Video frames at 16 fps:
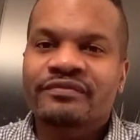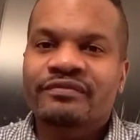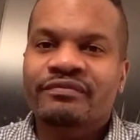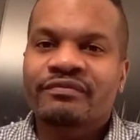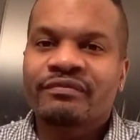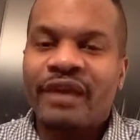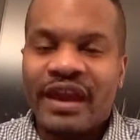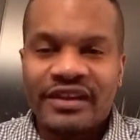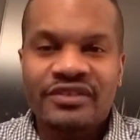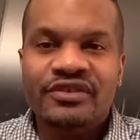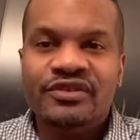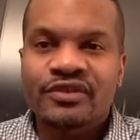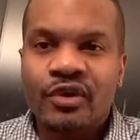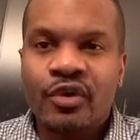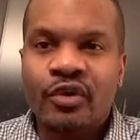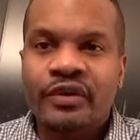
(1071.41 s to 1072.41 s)
Max is
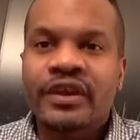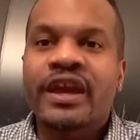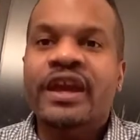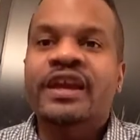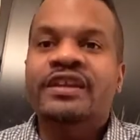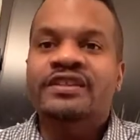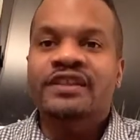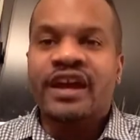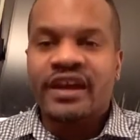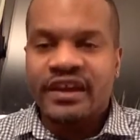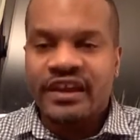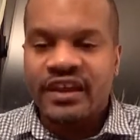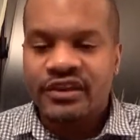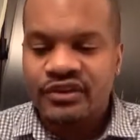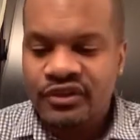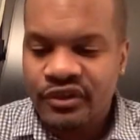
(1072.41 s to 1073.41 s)
gone, and
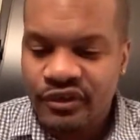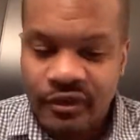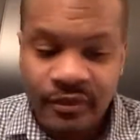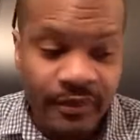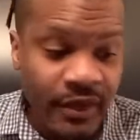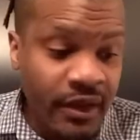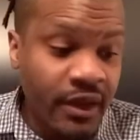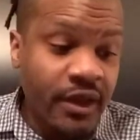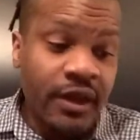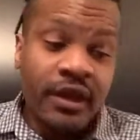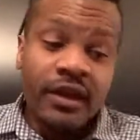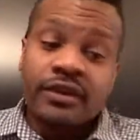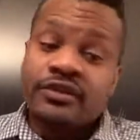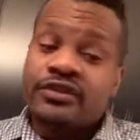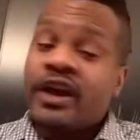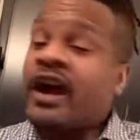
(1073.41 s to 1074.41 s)
Diane took him.
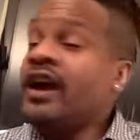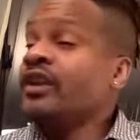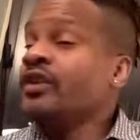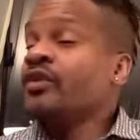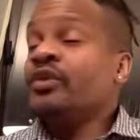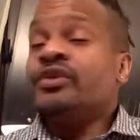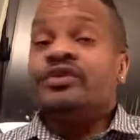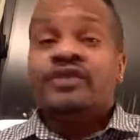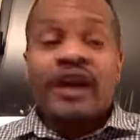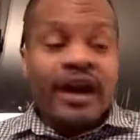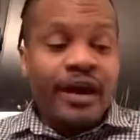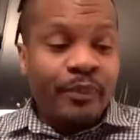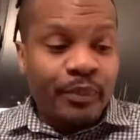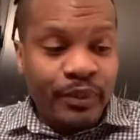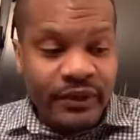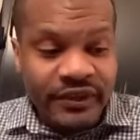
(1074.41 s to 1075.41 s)
Donald is not
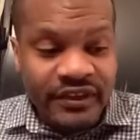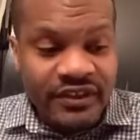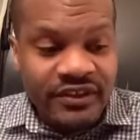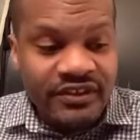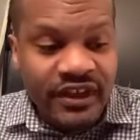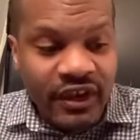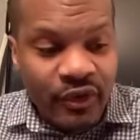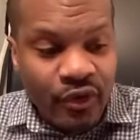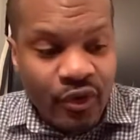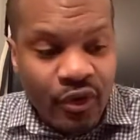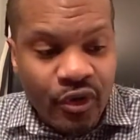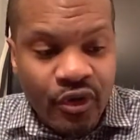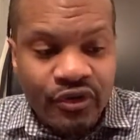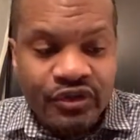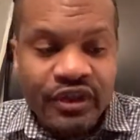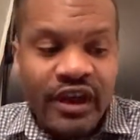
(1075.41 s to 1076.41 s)
pleased at
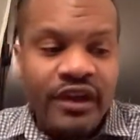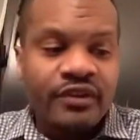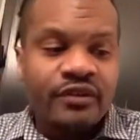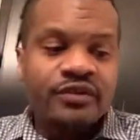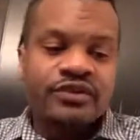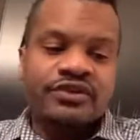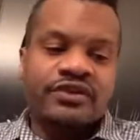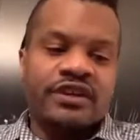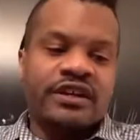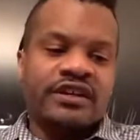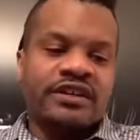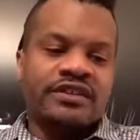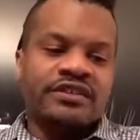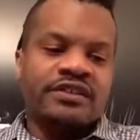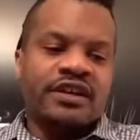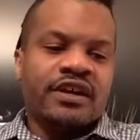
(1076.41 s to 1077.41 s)
all. Donald
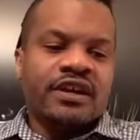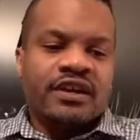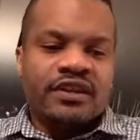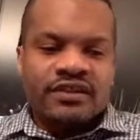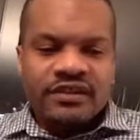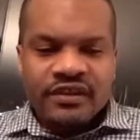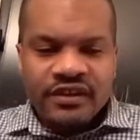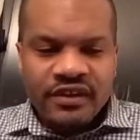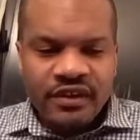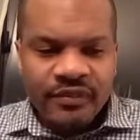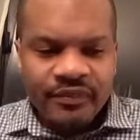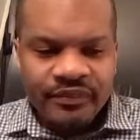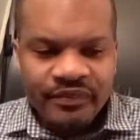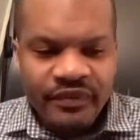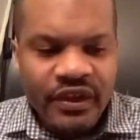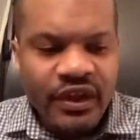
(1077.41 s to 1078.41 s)
says to him,
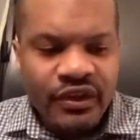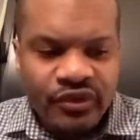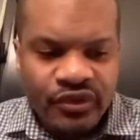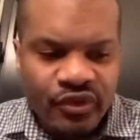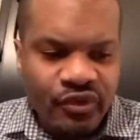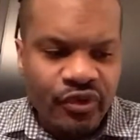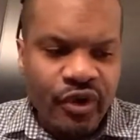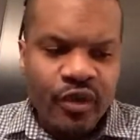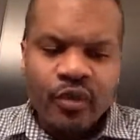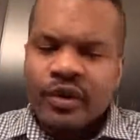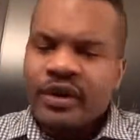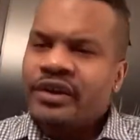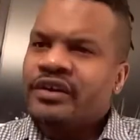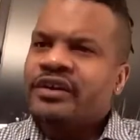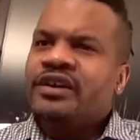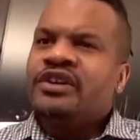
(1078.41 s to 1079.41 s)
you know
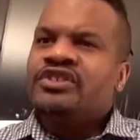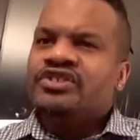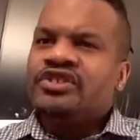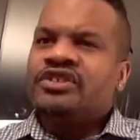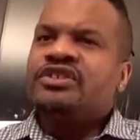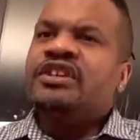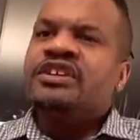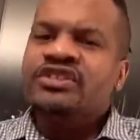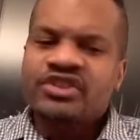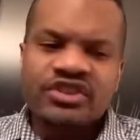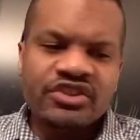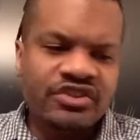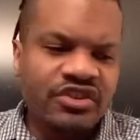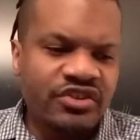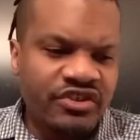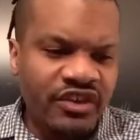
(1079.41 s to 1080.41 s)
what? She thinks she's a
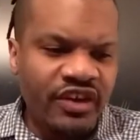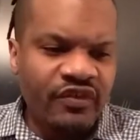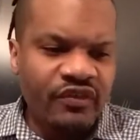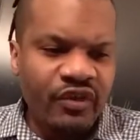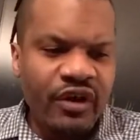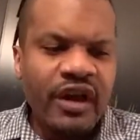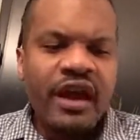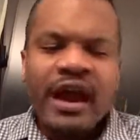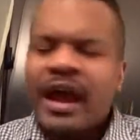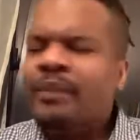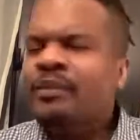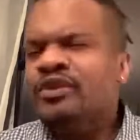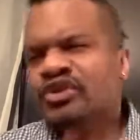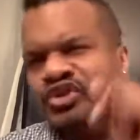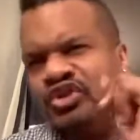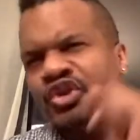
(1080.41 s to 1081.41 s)
diva. I'm going to
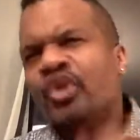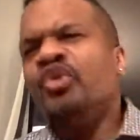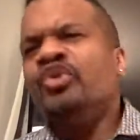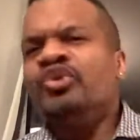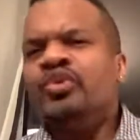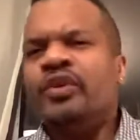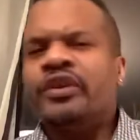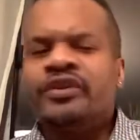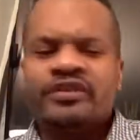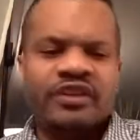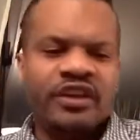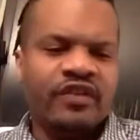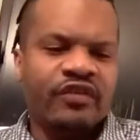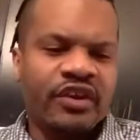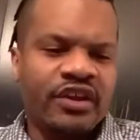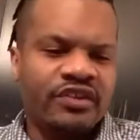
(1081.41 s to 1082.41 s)
show you what a diva is.